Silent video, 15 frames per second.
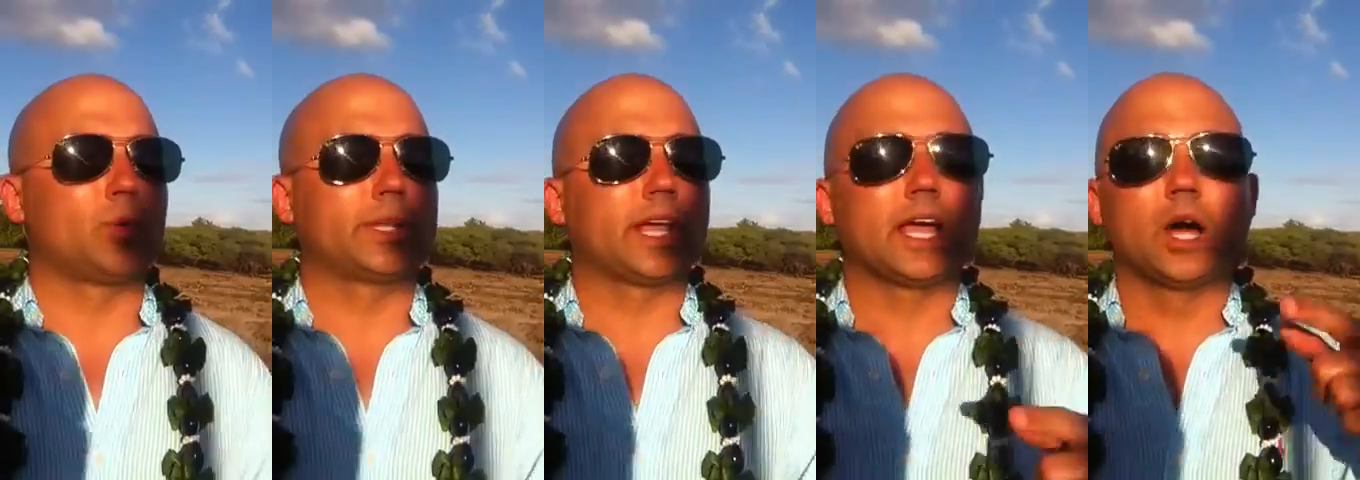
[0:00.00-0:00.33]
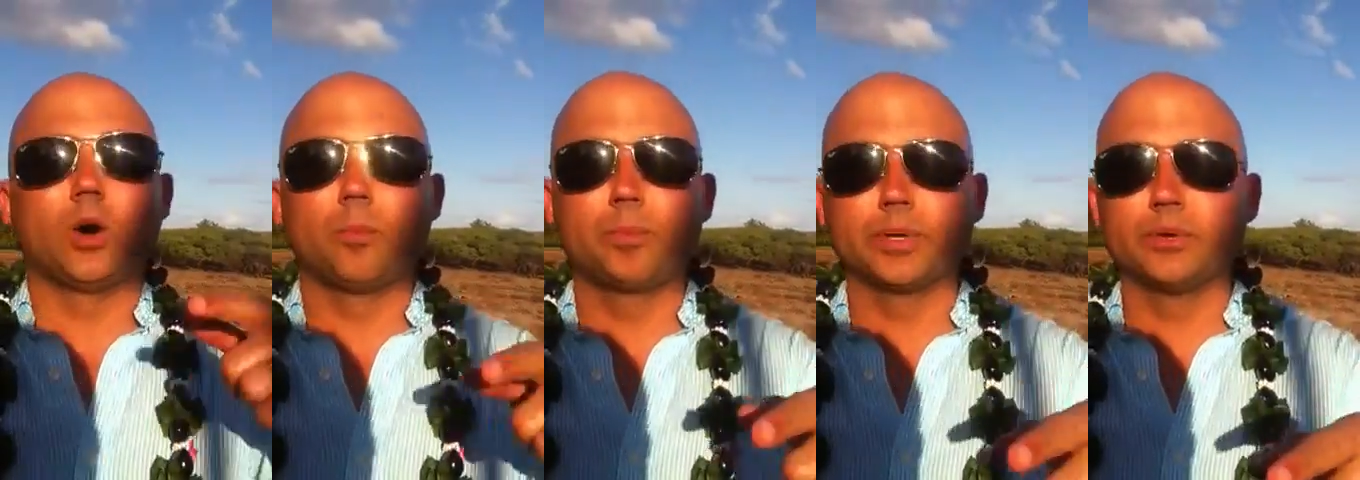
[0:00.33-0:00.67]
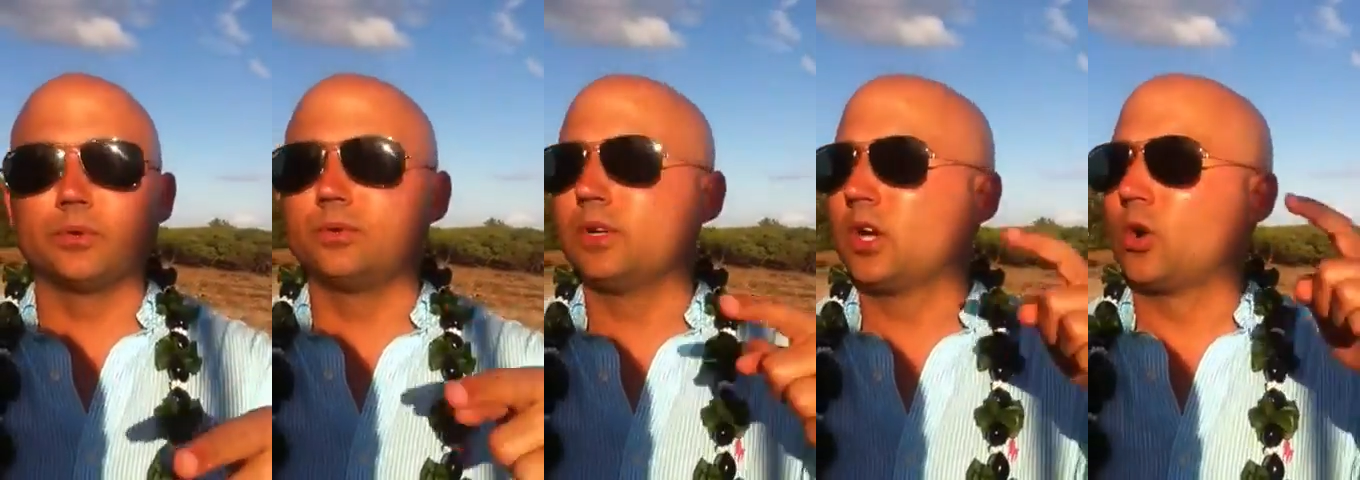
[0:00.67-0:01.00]
I want to help
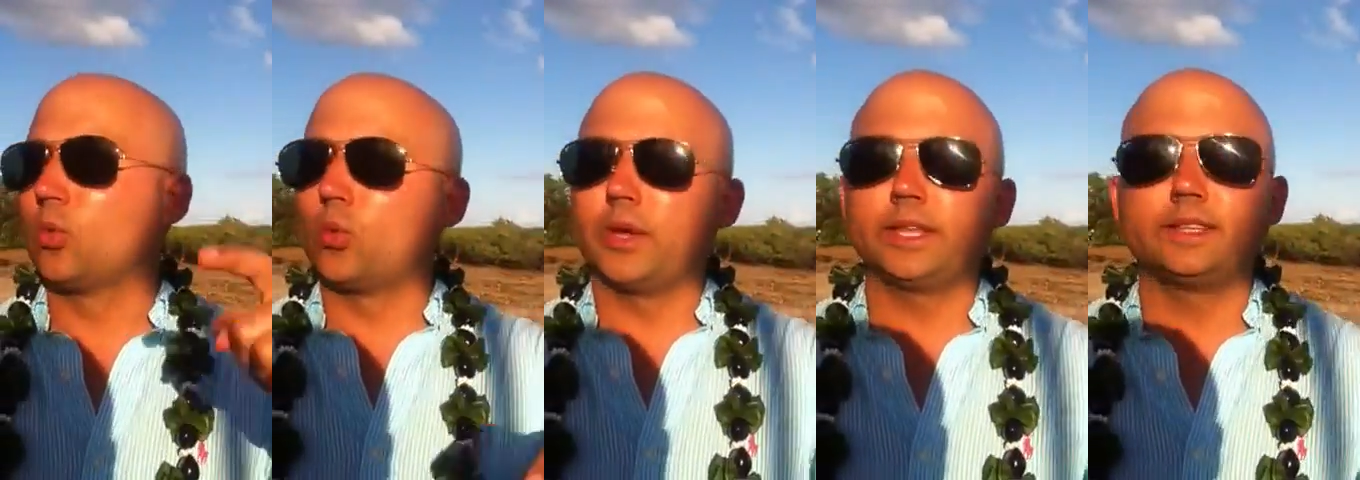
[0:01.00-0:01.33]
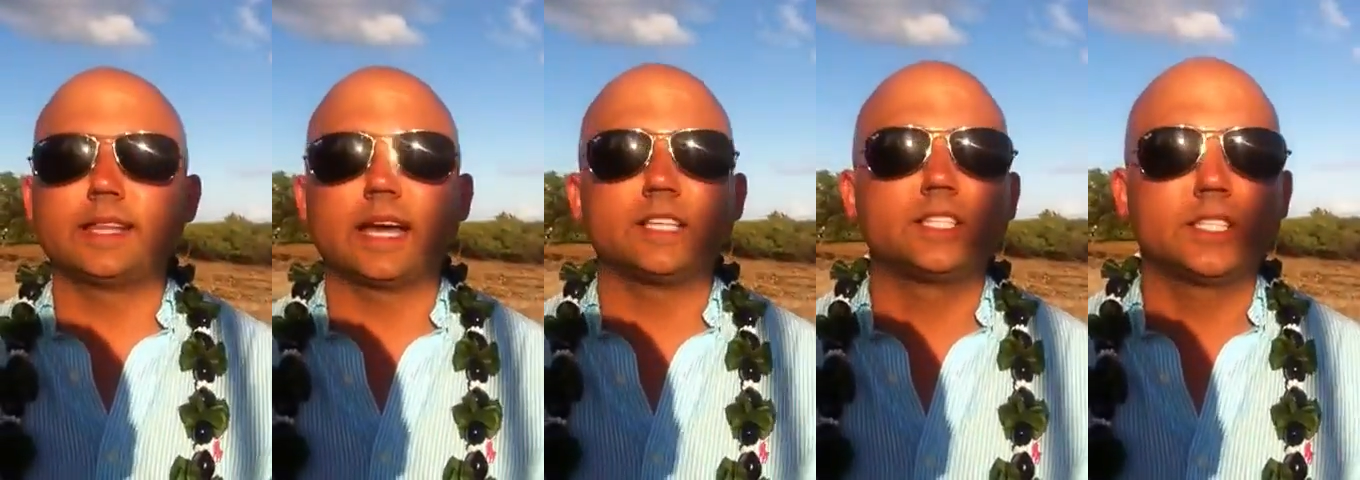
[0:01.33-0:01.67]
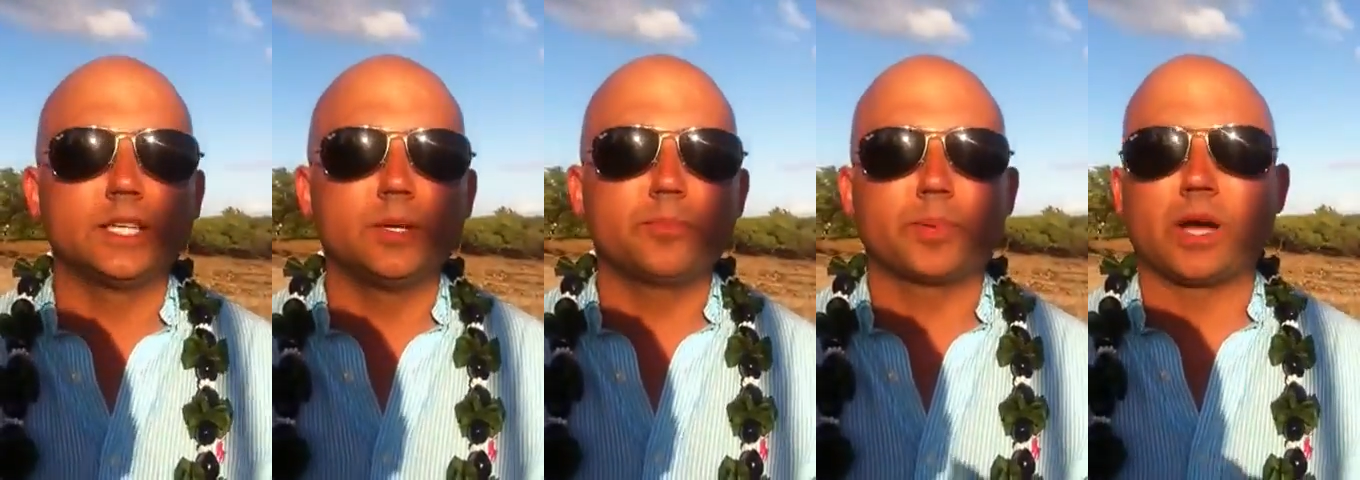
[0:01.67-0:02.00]
you win that
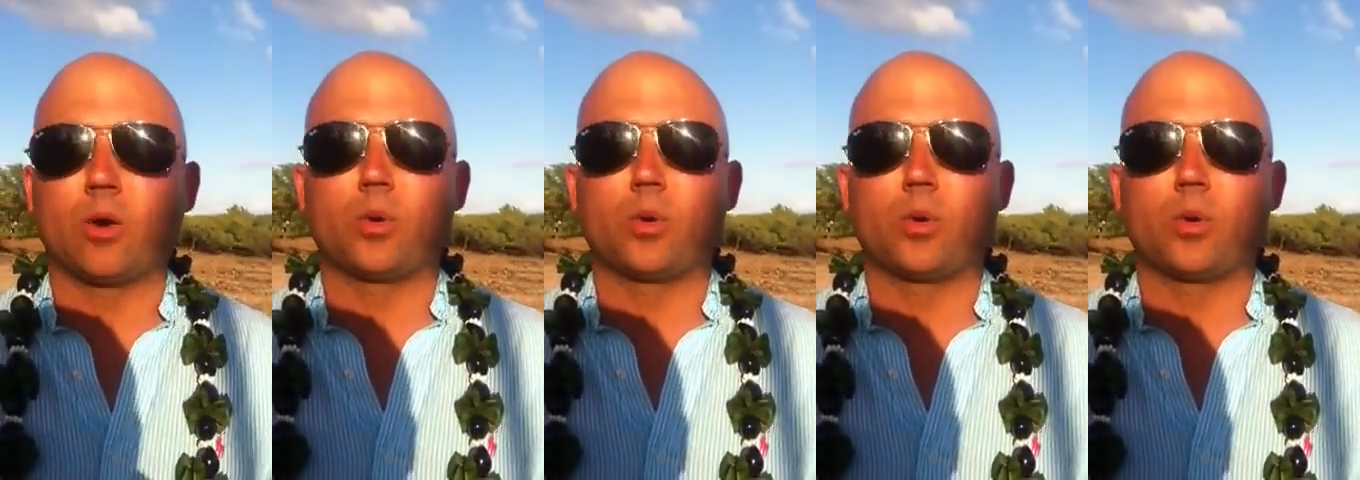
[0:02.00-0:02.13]
Jeep.